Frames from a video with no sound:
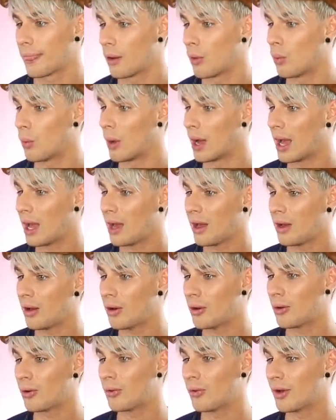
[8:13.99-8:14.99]
Oh,
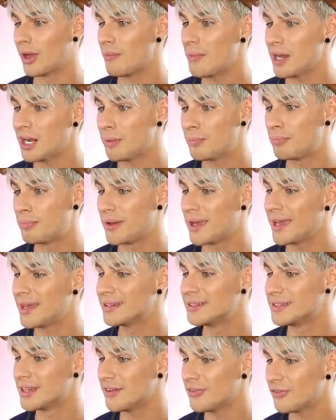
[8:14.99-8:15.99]
wow, it made a big
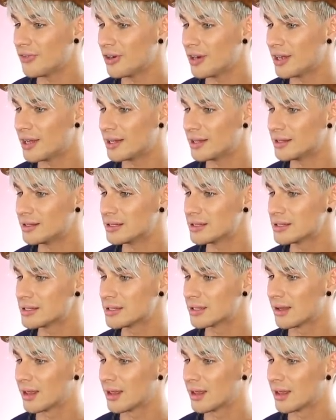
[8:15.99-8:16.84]
difference.